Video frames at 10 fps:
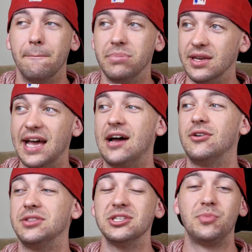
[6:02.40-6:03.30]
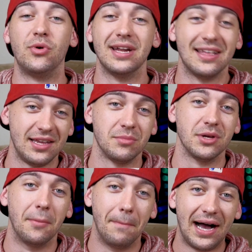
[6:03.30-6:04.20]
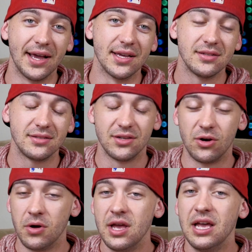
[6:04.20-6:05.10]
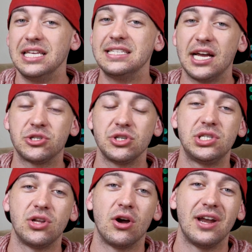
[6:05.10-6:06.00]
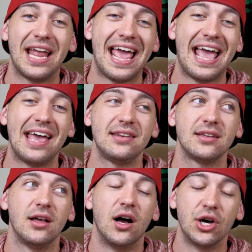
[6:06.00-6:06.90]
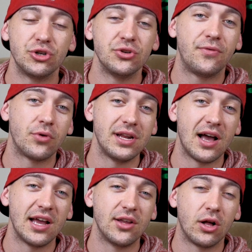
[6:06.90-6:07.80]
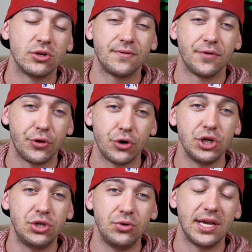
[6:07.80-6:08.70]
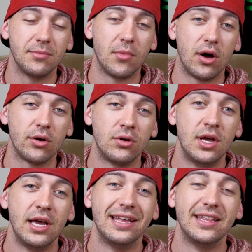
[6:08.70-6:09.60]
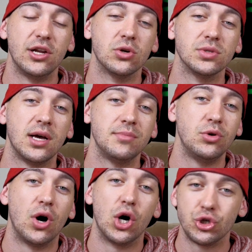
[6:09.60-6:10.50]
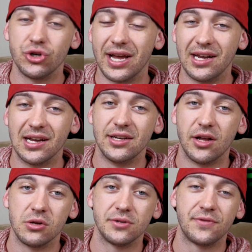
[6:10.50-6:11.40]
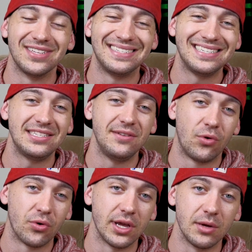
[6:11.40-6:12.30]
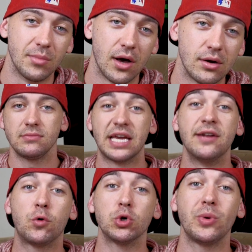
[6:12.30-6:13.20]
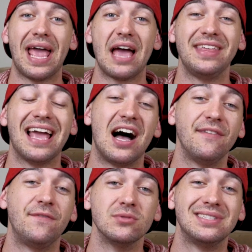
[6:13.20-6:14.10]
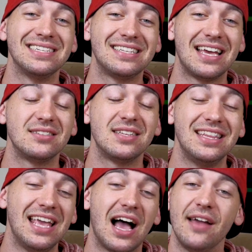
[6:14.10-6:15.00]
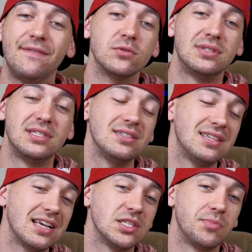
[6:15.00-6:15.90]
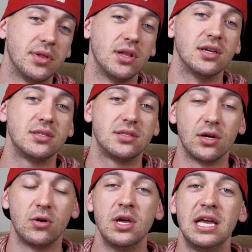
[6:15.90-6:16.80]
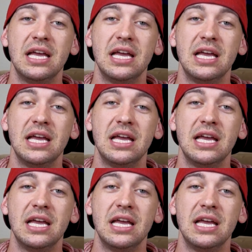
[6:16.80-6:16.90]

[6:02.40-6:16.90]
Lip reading: but now at this point, I think I'm gonna buy it. So these actually start at $149 for the 32 gig model, and then goes up to $199 for the 64 gig model. And of course, we have the iPhone 6s and the iPhone 6s Plus. So